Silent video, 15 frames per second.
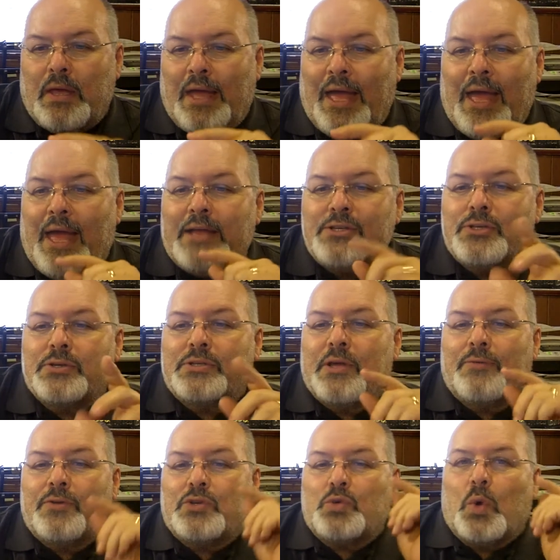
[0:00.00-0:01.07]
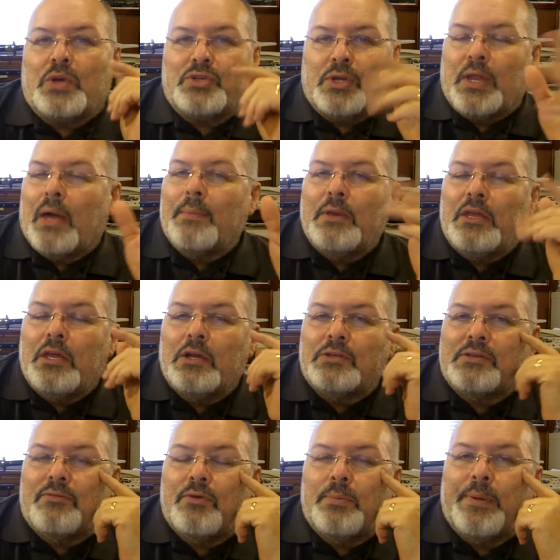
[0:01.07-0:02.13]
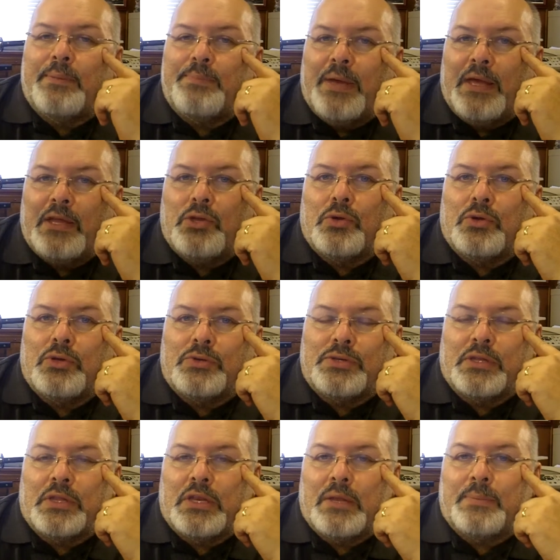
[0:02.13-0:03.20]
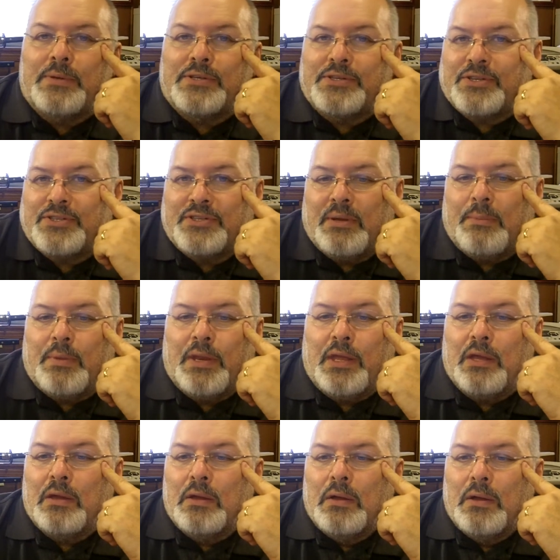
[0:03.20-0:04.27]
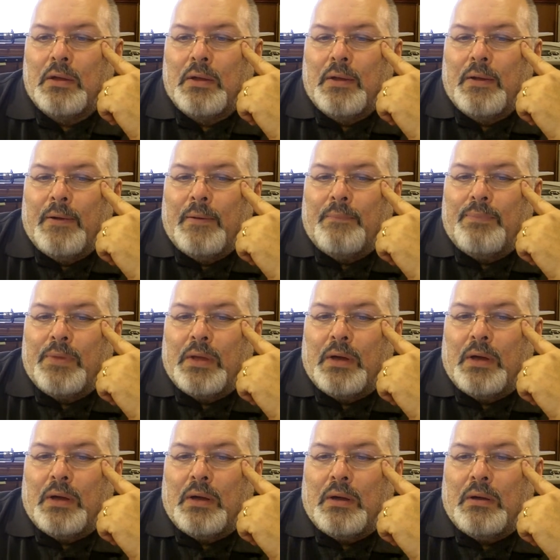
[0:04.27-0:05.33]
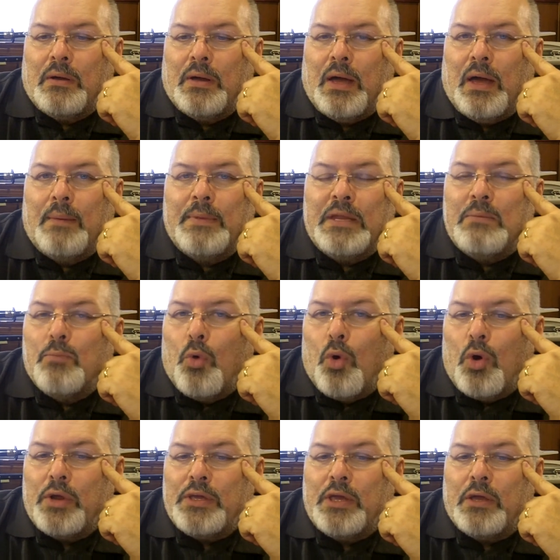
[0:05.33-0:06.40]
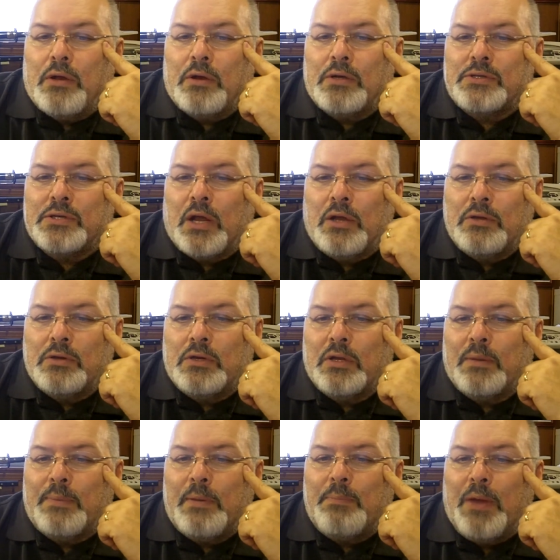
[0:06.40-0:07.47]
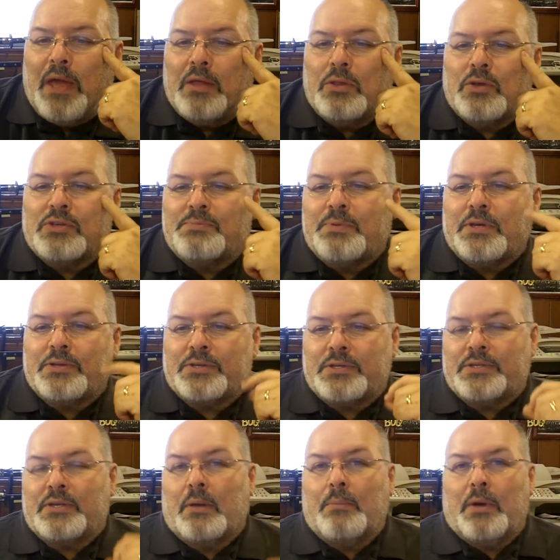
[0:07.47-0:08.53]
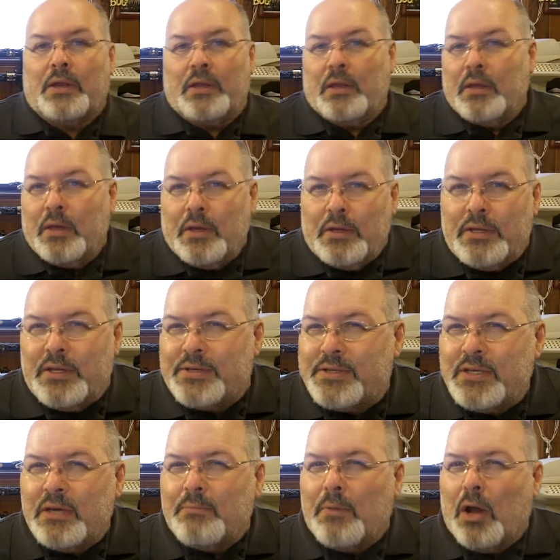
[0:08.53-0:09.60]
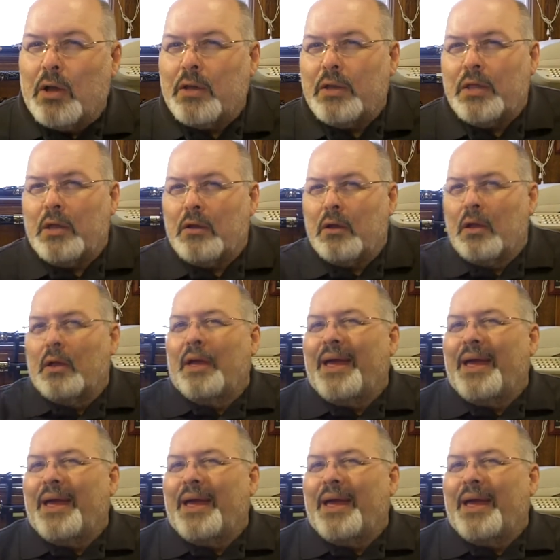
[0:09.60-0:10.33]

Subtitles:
Ask yourself this question. How many years have you been paying your utility bills to somebody? How many more years are you going to be paying those bills to somebody? Do you see a market here?